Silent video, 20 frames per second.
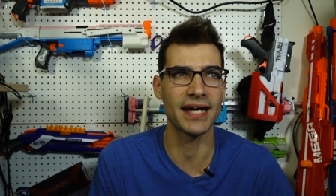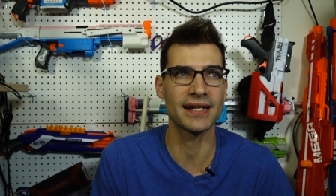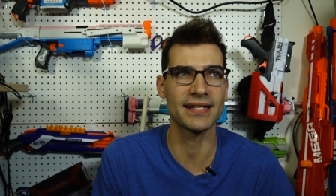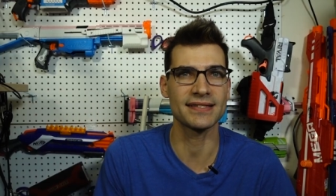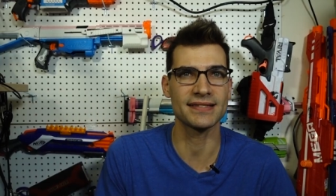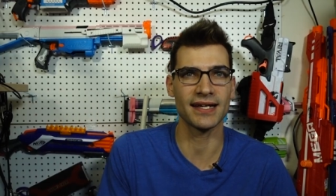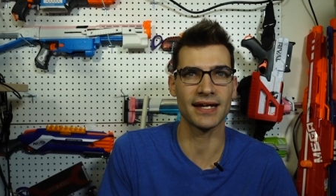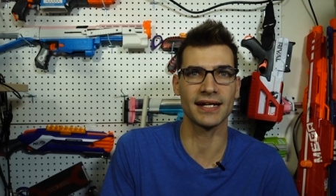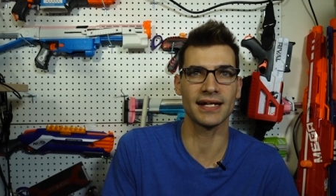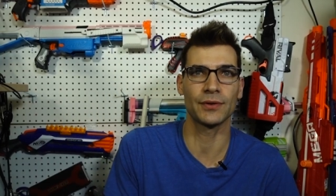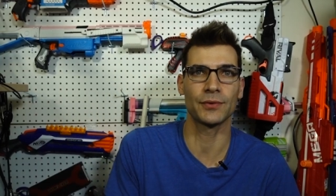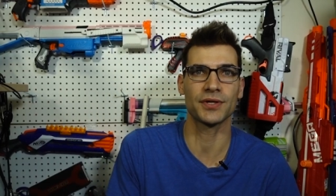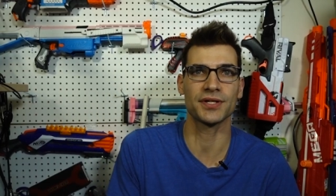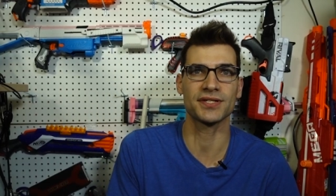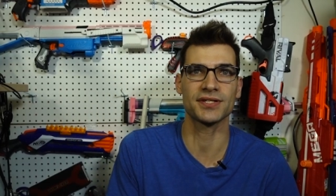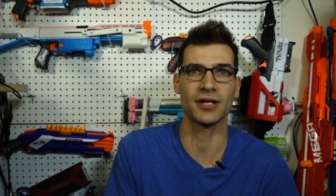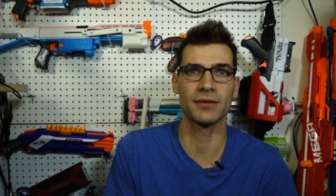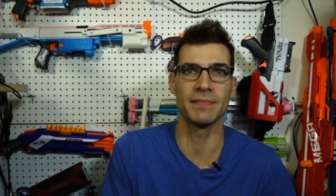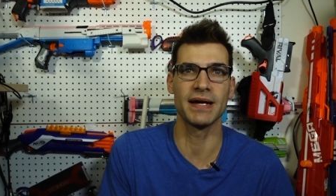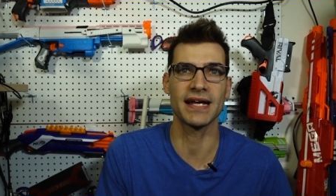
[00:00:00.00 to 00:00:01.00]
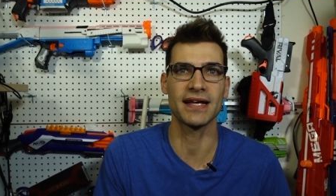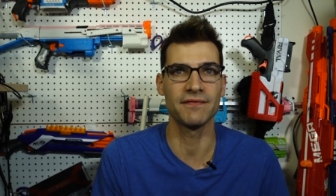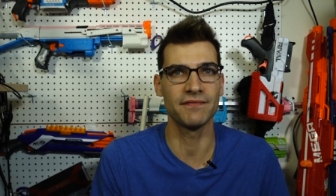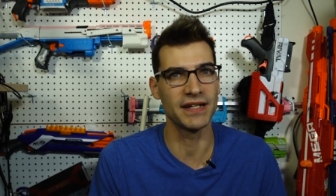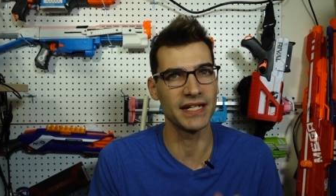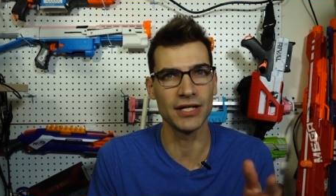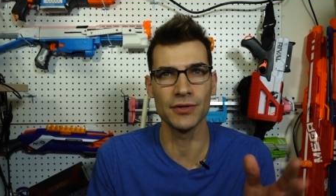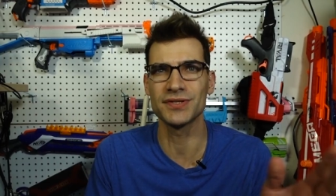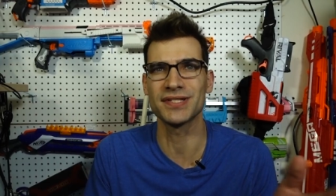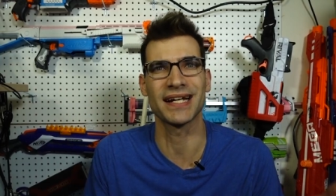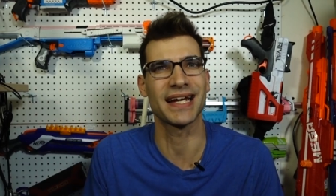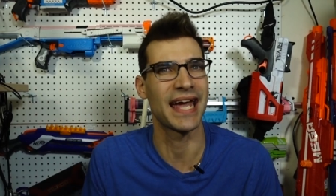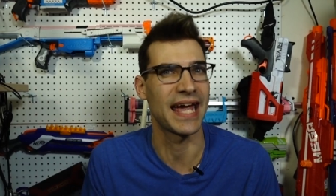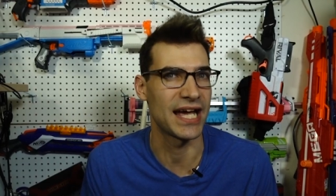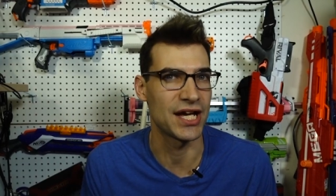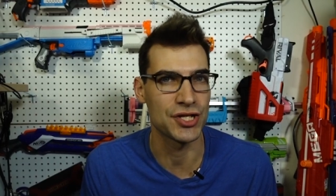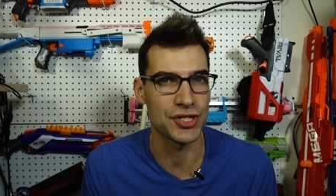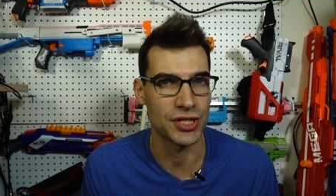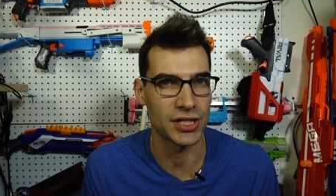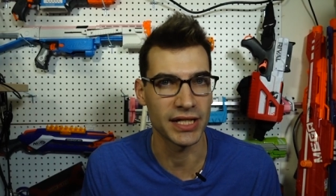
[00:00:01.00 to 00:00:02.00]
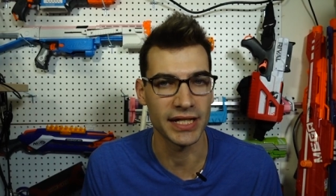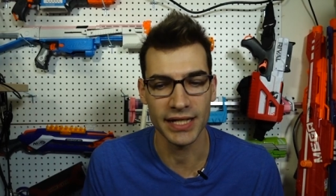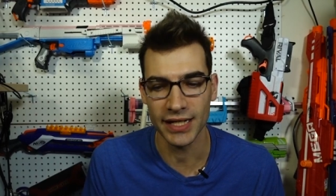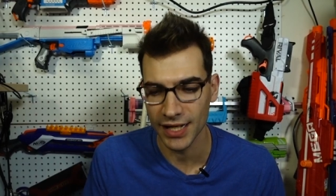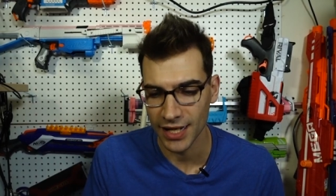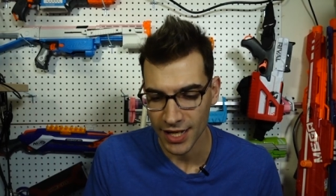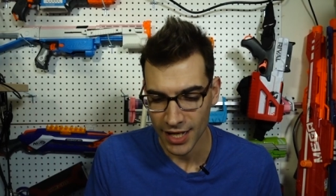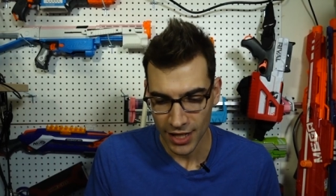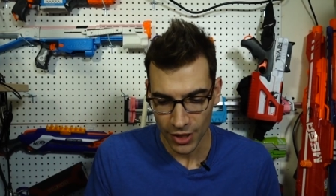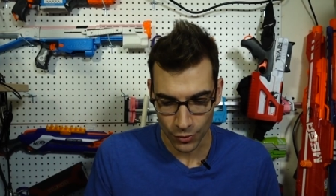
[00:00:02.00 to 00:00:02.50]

I decided I want to start making videos occasionally.